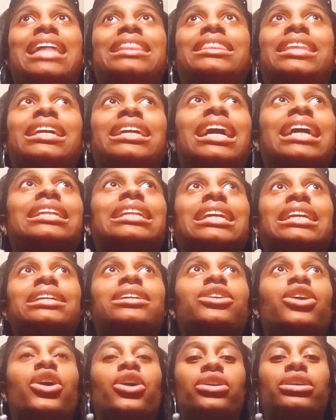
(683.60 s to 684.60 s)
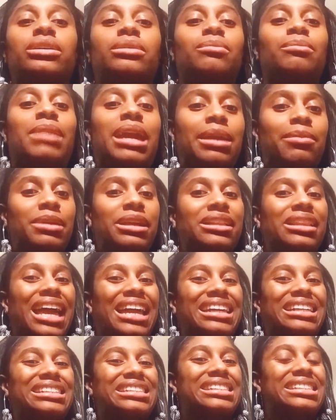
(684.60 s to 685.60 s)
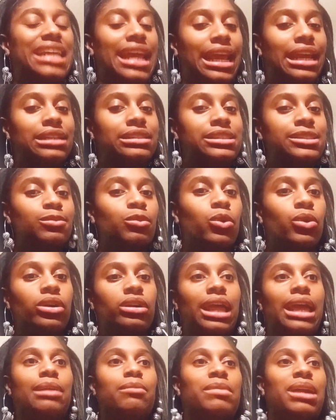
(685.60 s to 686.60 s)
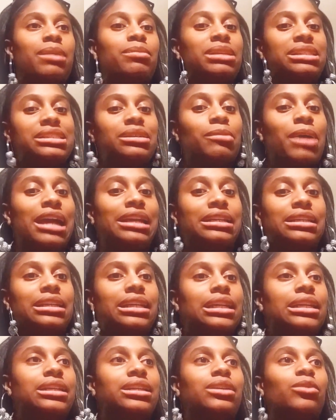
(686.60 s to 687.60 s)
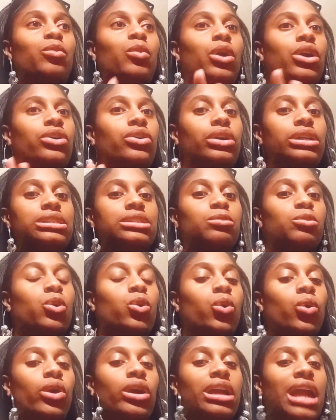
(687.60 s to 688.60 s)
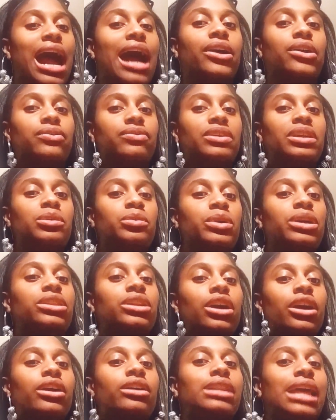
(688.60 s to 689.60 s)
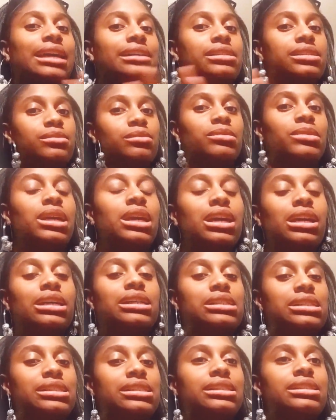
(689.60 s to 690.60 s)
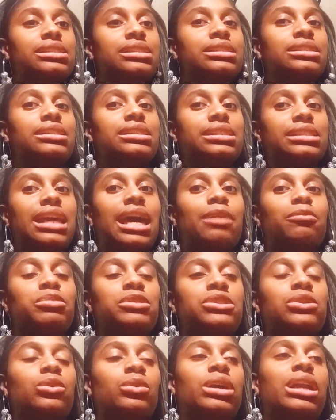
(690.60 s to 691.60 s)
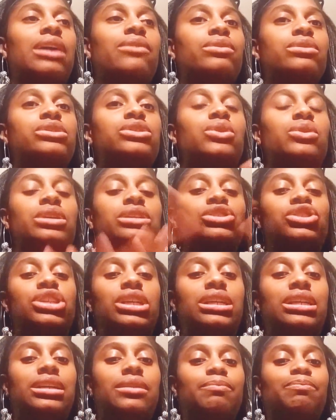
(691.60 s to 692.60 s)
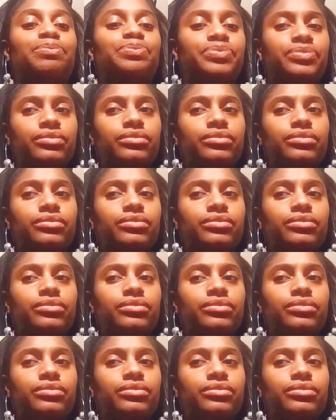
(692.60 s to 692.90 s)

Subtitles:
I think I needed her to maybe like dance more. Like, maybe somebody needed to work on some choreography with her, like some consistent steps or whatever, so that she can